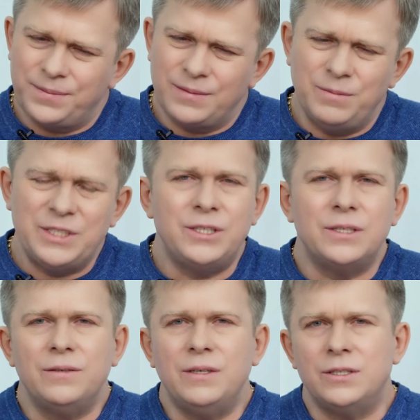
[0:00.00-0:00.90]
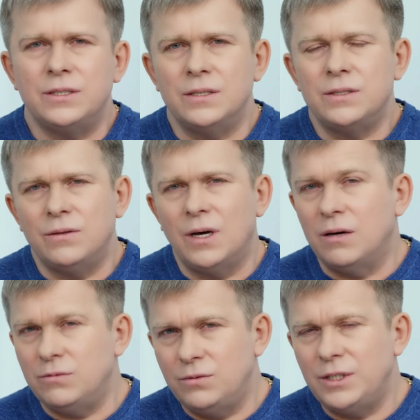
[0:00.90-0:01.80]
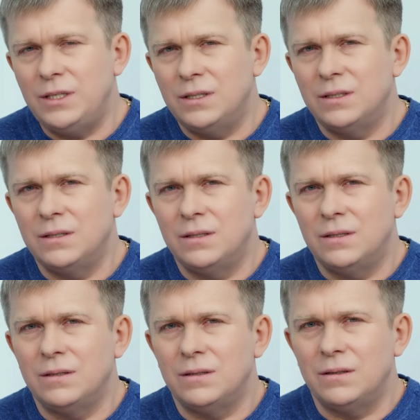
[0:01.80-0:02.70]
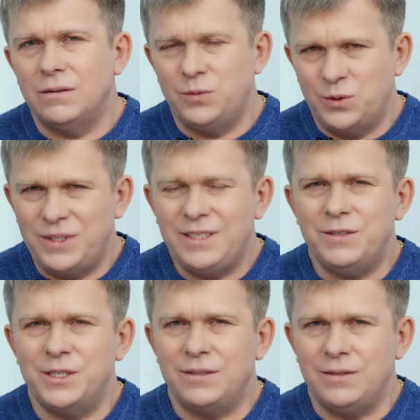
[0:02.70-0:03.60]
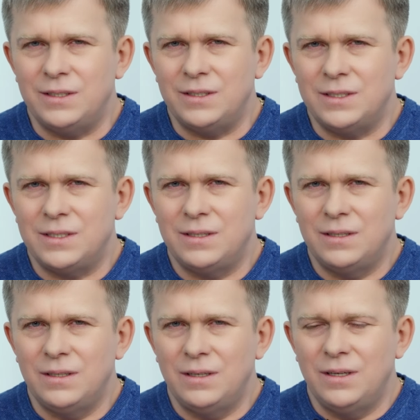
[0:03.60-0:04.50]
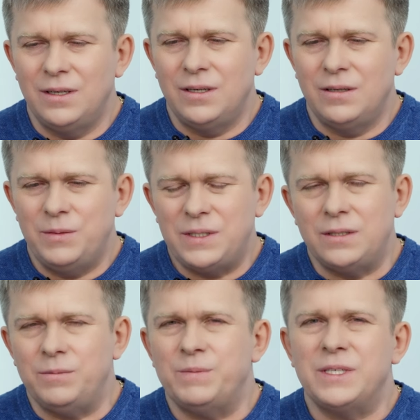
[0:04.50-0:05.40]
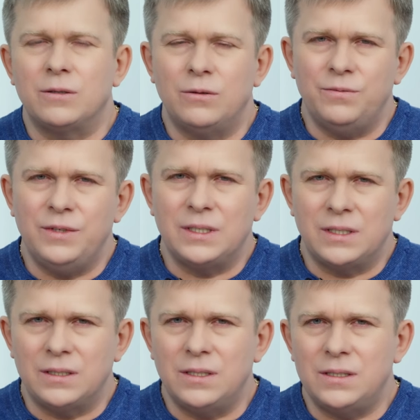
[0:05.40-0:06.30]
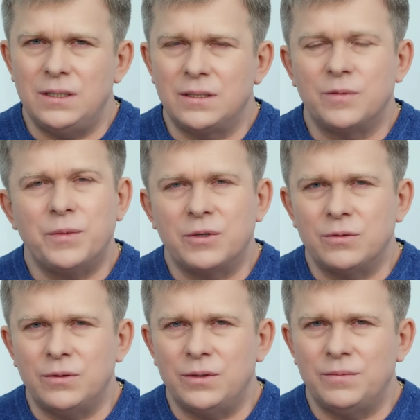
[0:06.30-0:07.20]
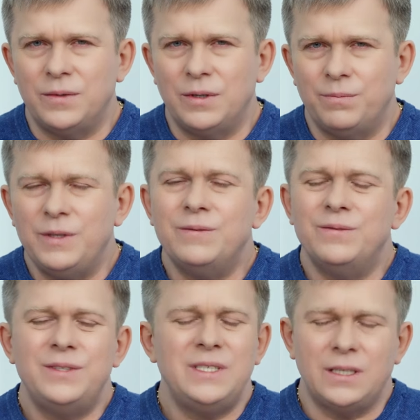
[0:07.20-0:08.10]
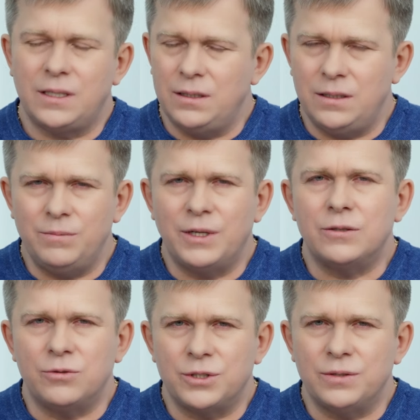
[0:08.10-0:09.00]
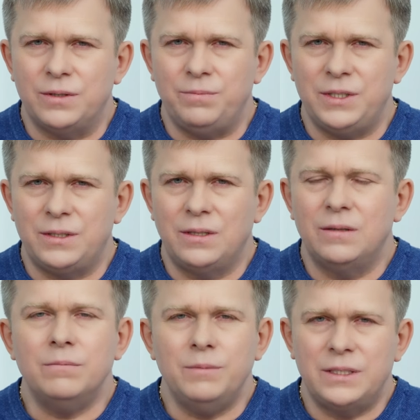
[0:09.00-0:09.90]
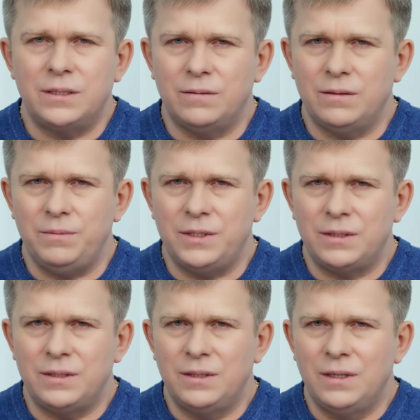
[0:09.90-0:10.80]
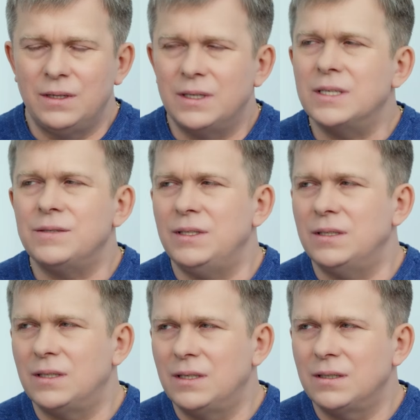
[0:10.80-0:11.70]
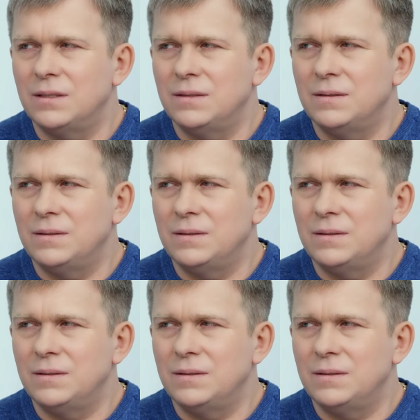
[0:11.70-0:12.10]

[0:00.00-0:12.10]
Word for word: with inhumanity towards each other, while internally, in reality, we seek love, joy and peace. We all want a good world, a peaceful world, don't we?